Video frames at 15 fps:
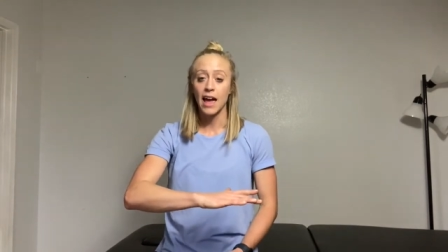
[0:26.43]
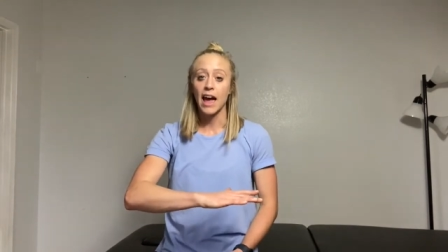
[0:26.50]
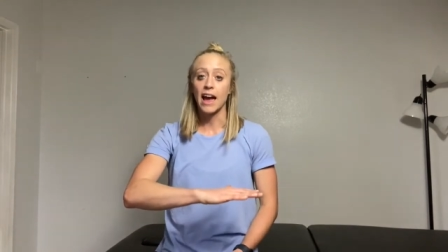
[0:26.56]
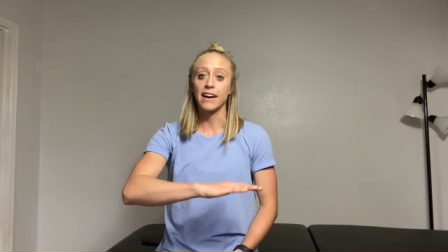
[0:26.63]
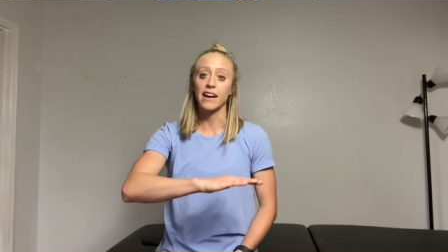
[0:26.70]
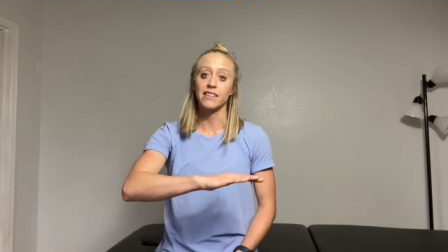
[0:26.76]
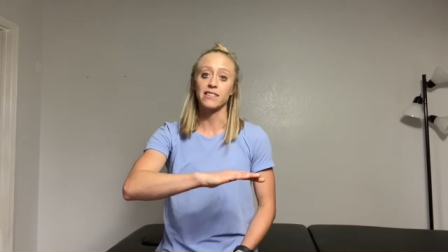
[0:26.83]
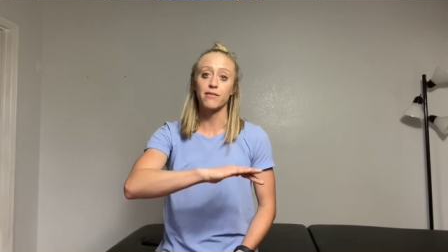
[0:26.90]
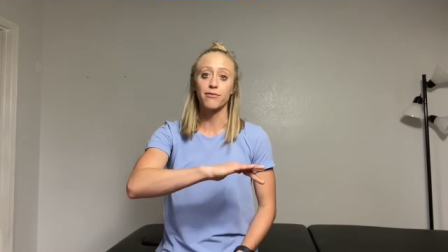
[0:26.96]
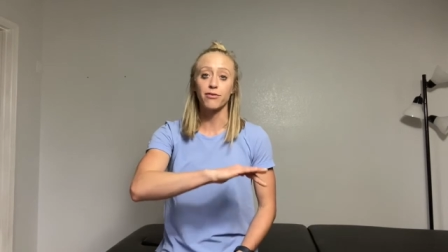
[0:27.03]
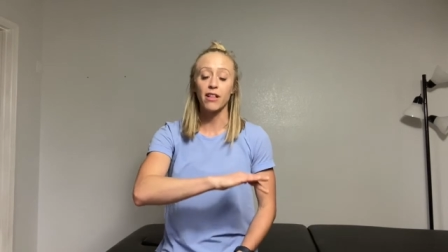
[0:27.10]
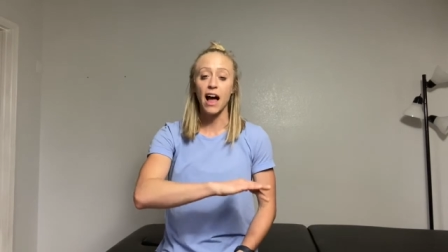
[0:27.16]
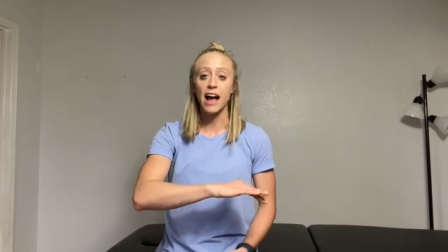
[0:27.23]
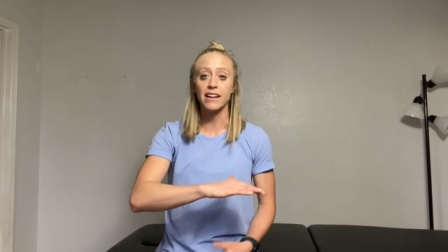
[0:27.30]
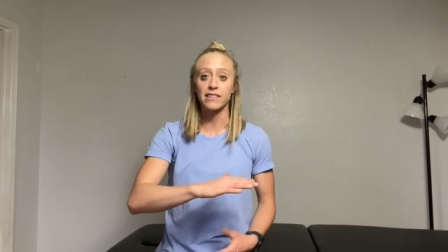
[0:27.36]
And as it
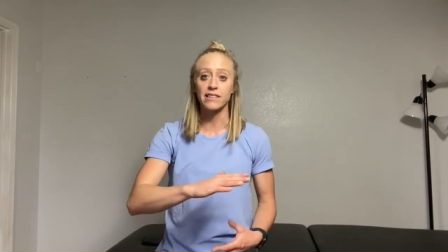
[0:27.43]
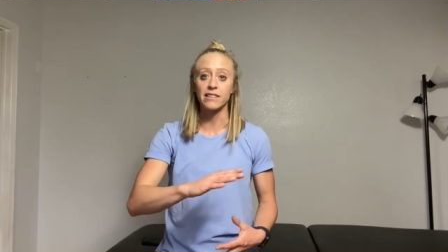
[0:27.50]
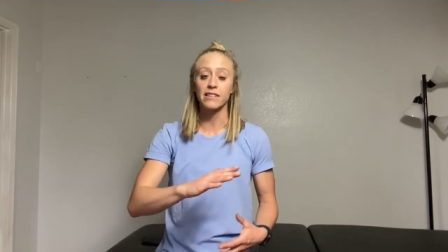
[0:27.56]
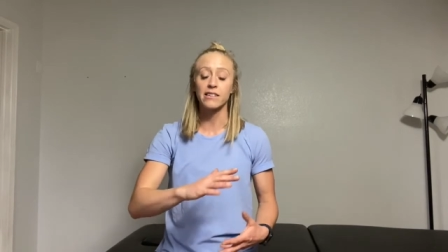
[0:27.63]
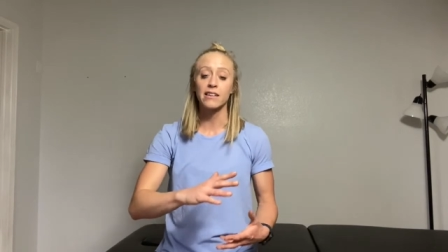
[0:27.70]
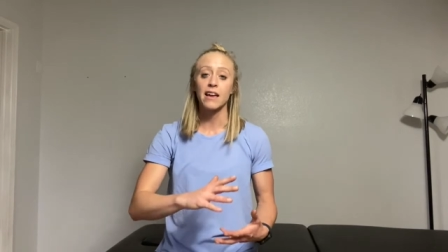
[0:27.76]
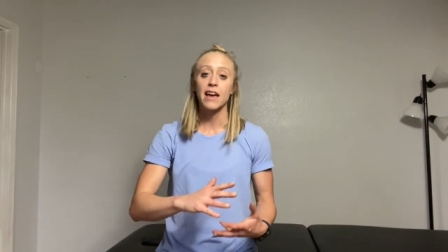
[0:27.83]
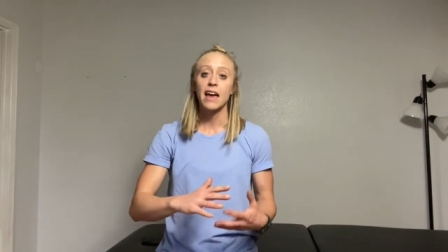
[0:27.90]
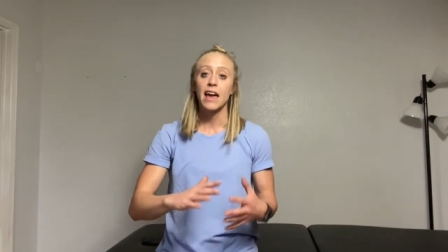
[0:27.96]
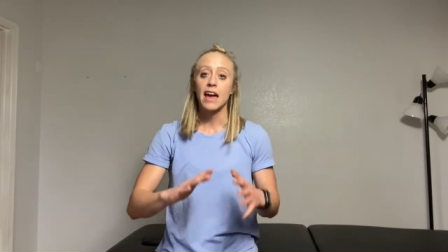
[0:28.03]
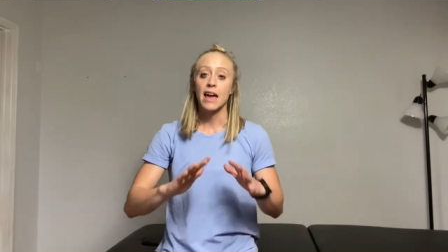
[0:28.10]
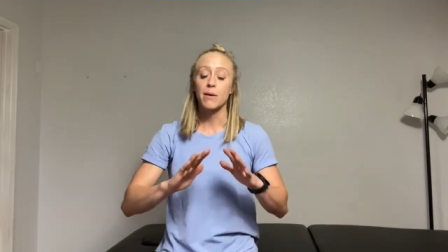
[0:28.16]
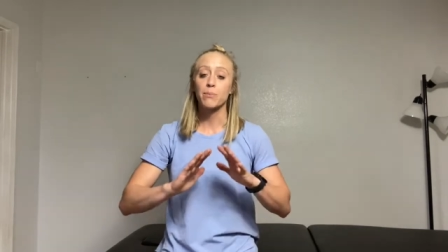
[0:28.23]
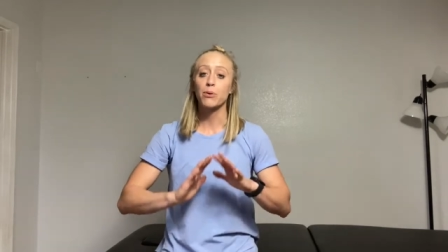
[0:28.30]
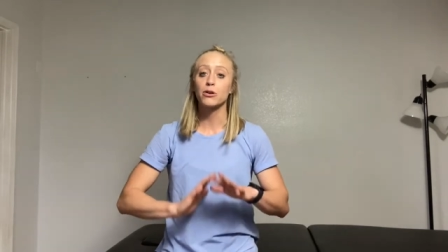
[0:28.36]
flattens,
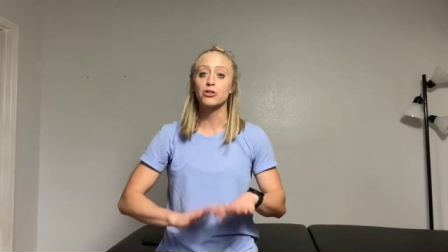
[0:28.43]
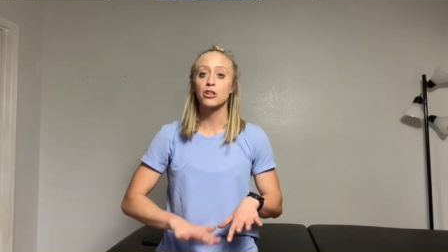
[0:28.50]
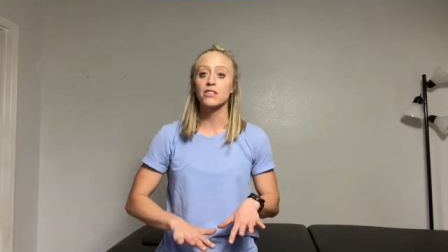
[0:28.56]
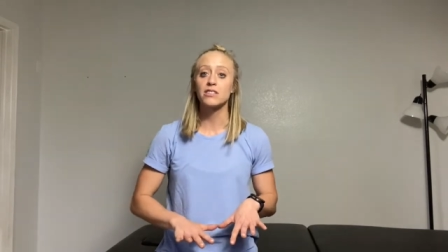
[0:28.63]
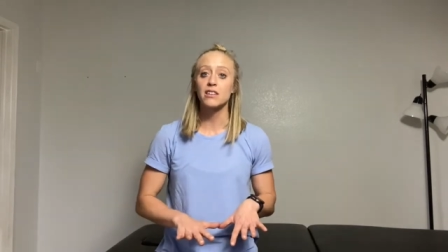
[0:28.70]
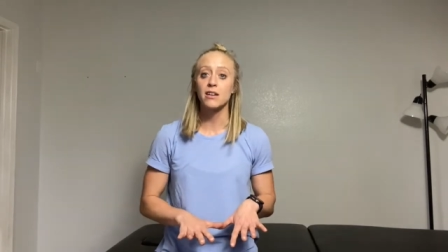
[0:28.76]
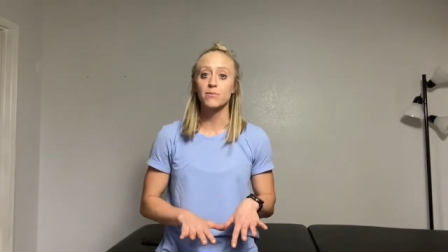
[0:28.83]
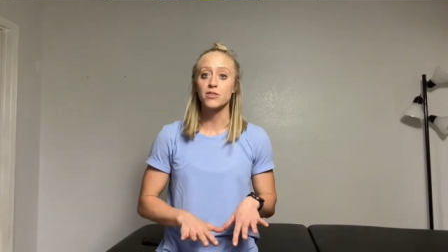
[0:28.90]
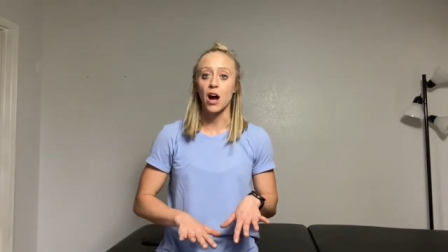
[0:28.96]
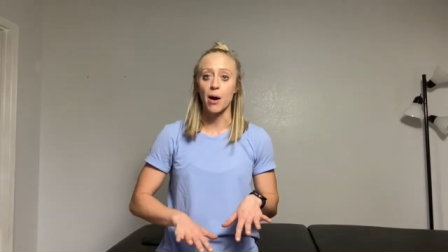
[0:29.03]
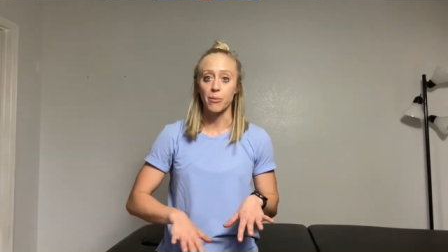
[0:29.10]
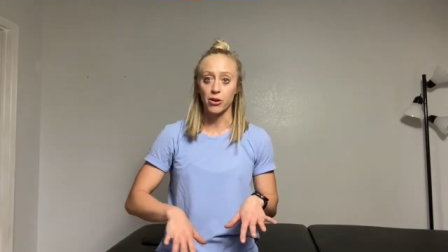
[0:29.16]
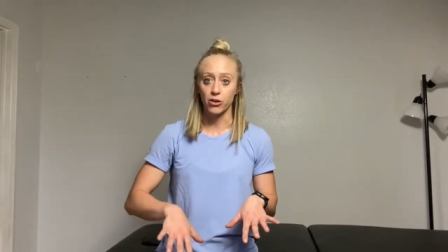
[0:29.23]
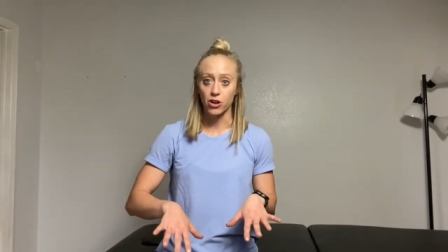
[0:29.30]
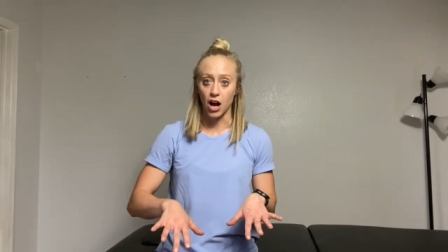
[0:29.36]
it pushes the
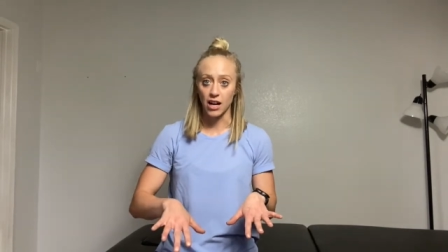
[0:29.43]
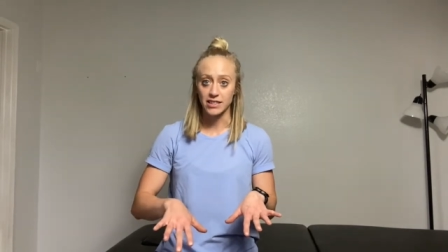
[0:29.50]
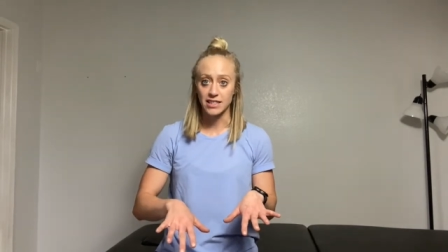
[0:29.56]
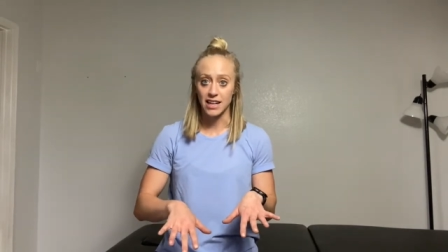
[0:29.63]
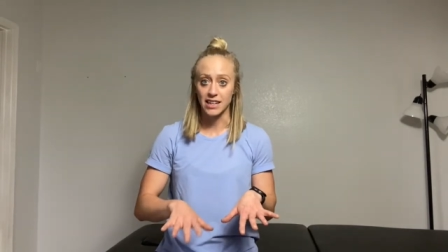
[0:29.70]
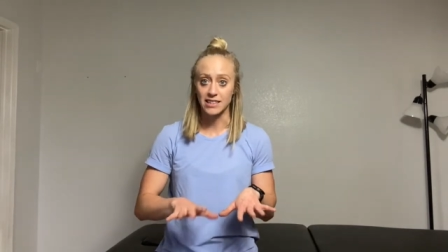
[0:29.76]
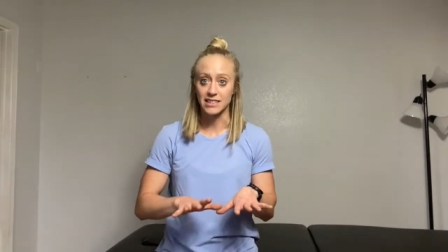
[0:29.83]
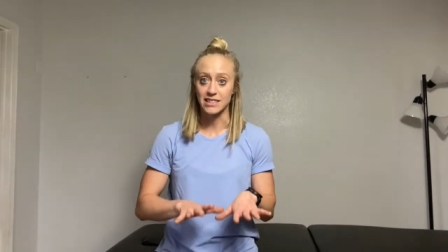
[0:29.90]
abdominal contents